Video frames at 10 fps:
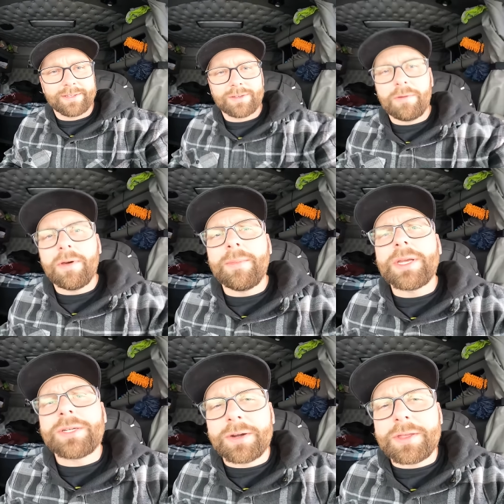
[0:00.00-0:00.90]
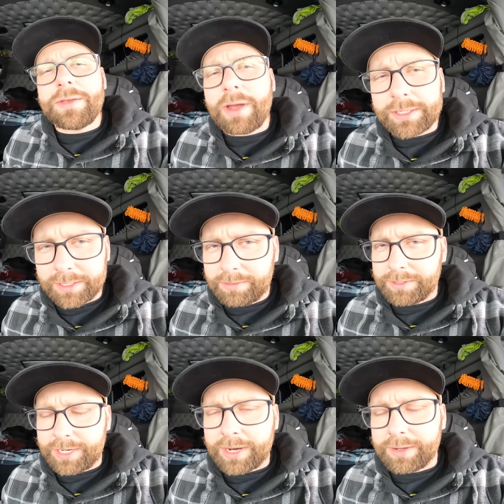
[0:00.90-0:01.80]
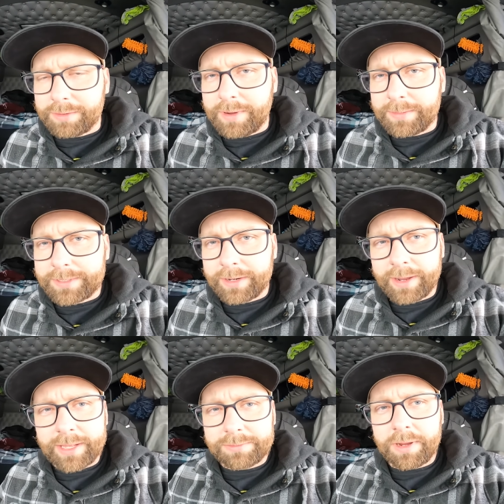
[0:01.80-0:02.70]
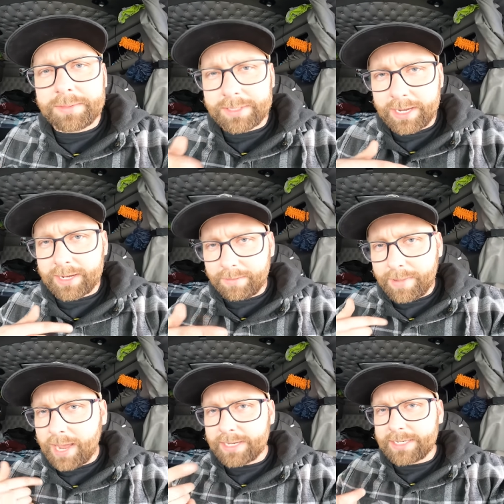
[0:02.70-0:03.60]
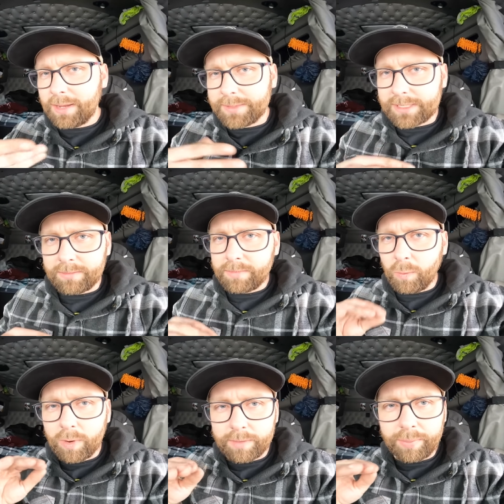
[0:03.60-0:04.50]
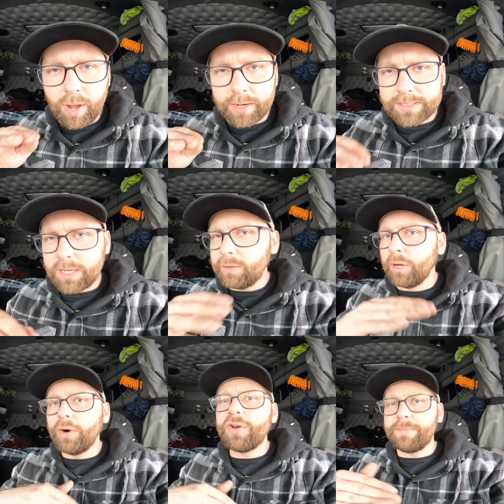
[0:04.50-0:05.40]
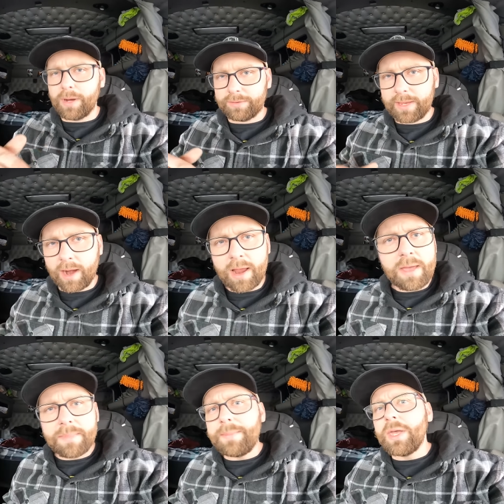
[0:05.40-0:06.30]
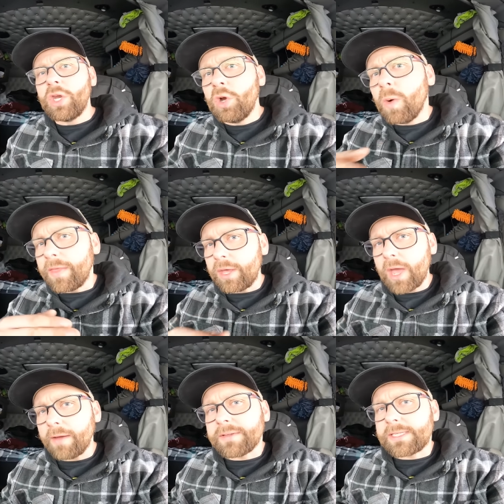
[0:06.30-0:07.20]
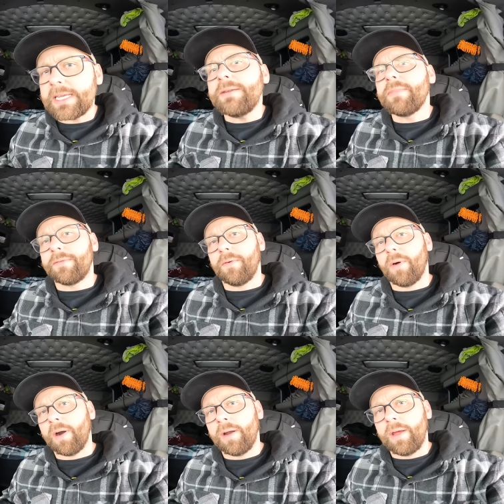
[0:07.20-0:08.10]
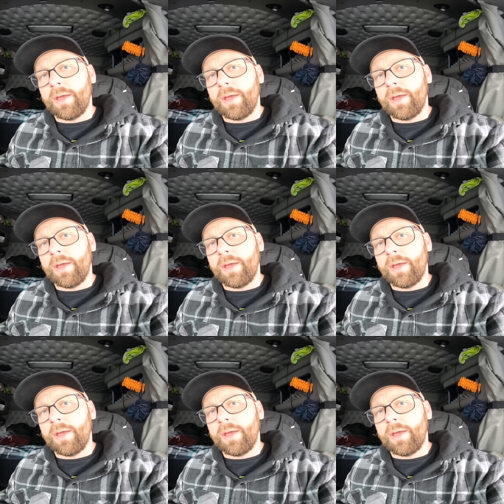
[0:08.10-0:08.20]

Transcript: So I want to make sure that you actually go and check out the website. Okay, that's why I'm saying come back and tell me something about one of the products that you learned about there. Maybe a new one that you haven't seen before.